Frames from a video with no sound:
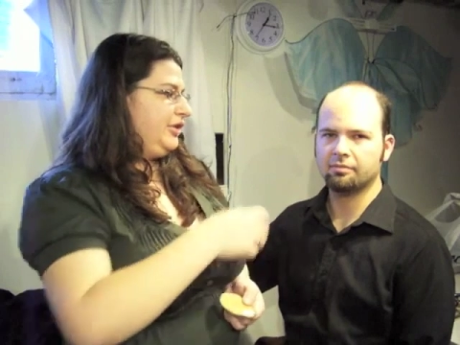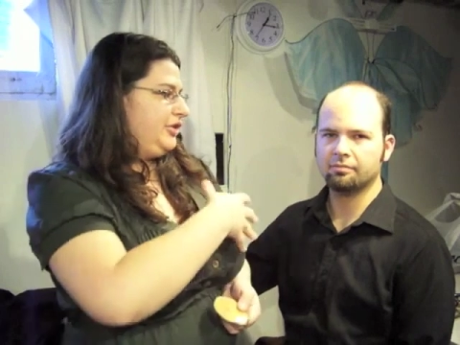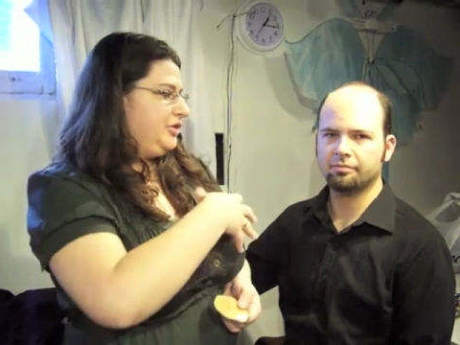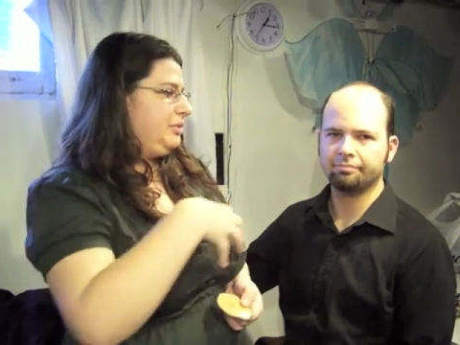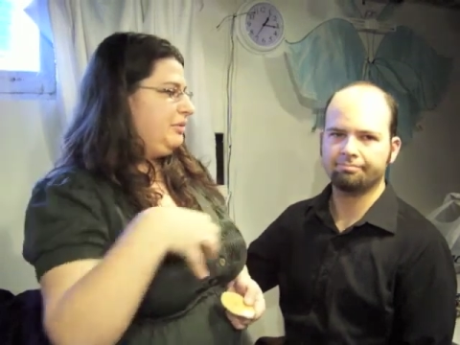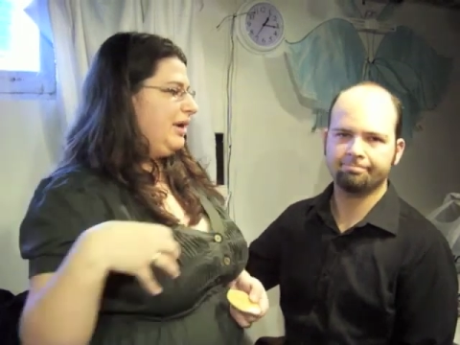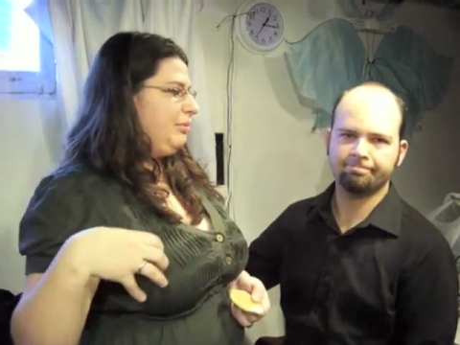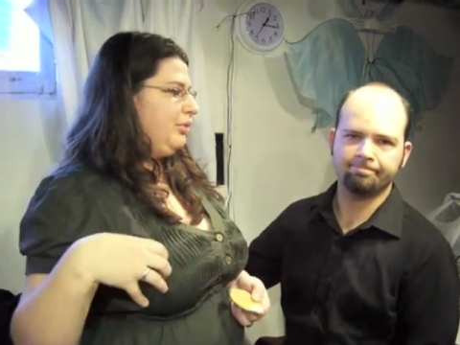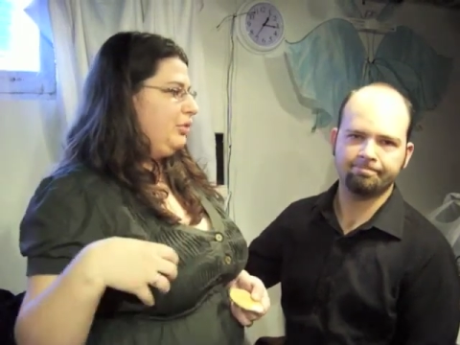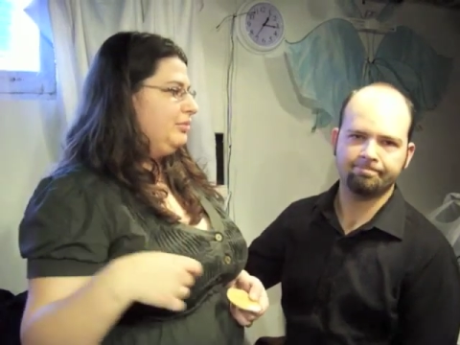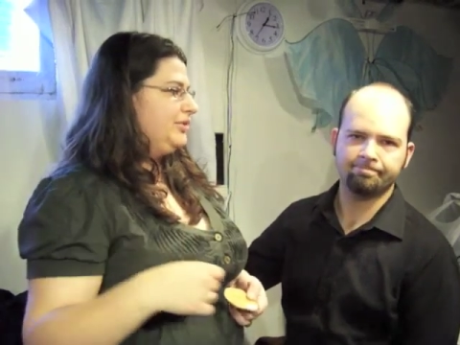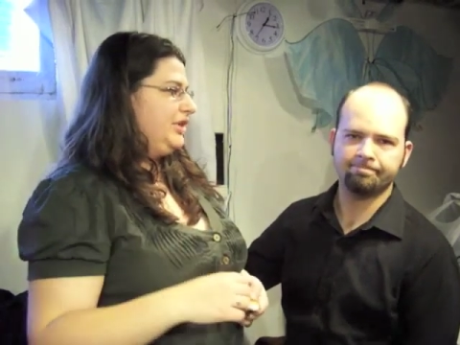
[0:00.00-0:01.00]
Speaker 1: it'll just be my
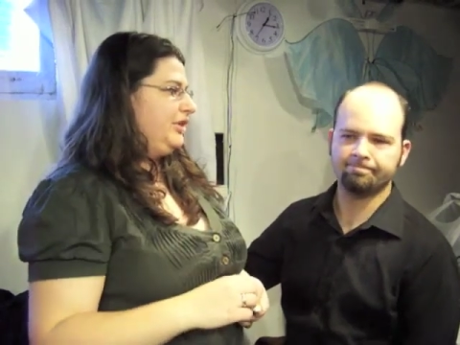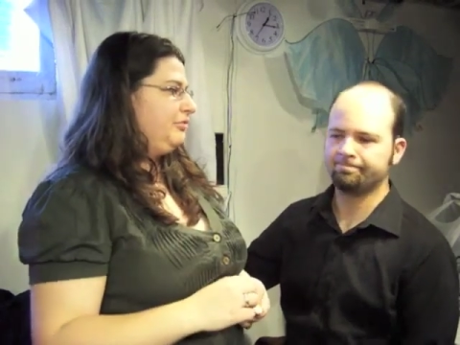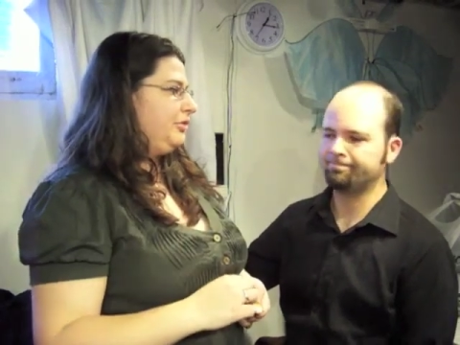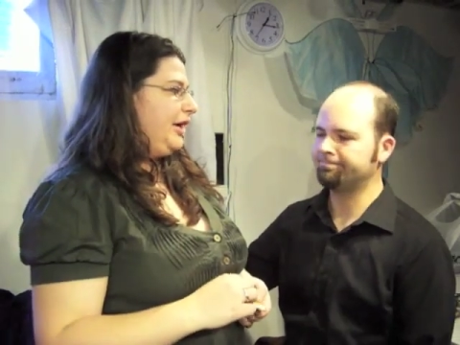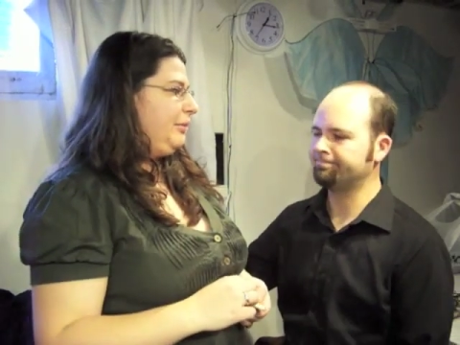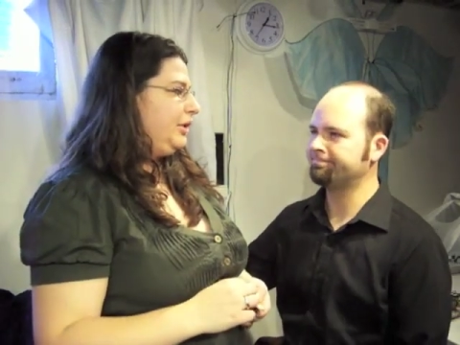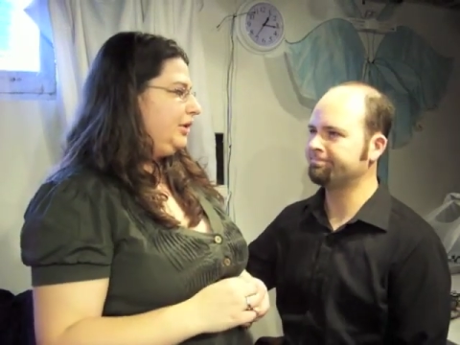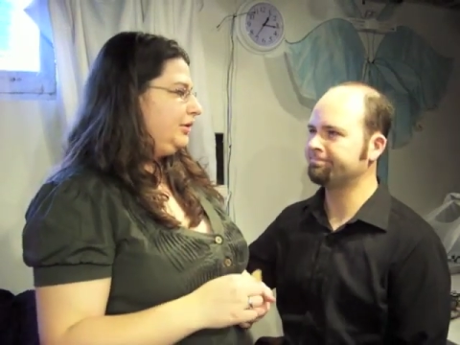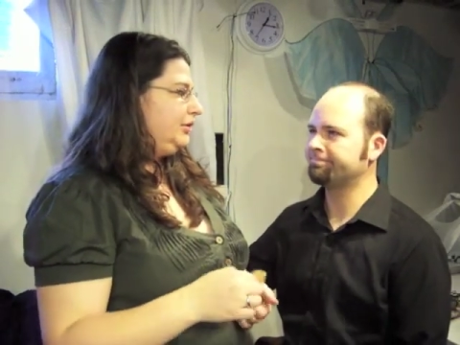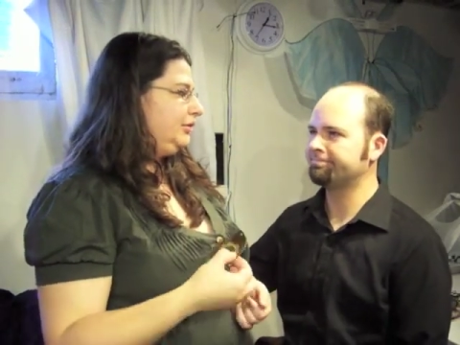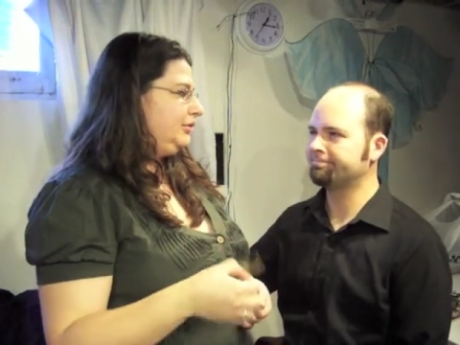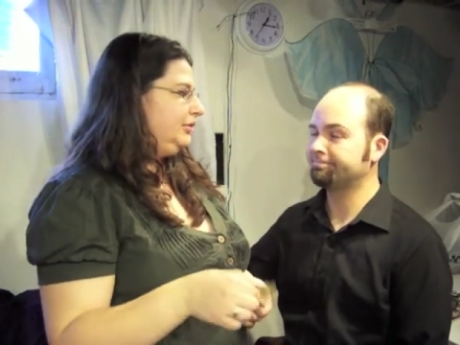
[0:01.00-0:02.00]
boobs in the frame.
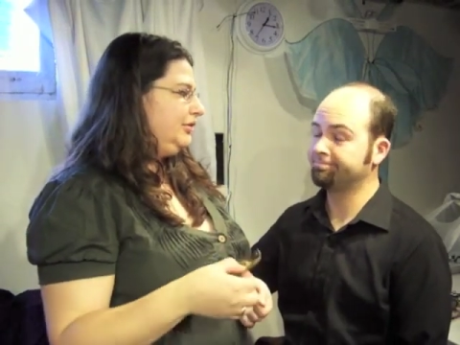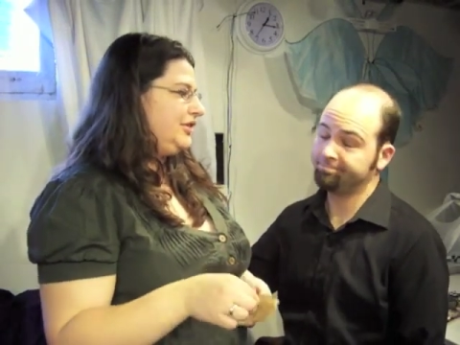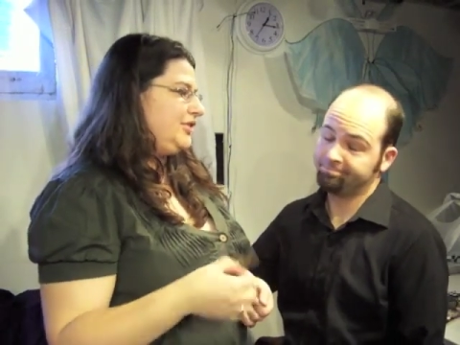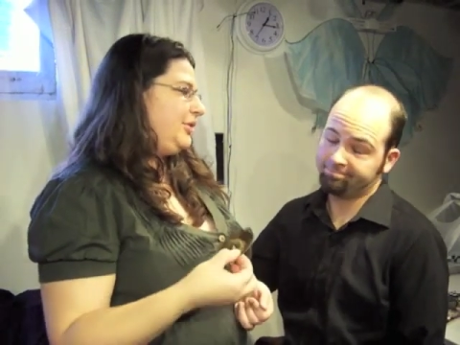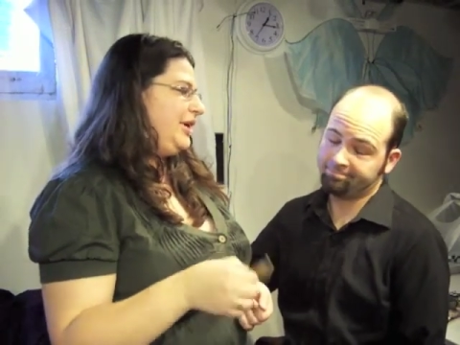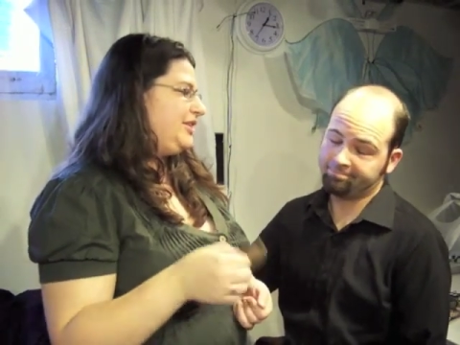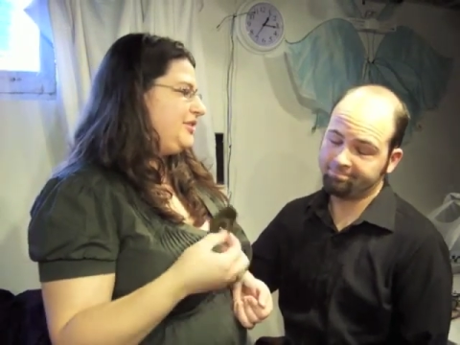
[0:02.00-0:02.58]
That's okay.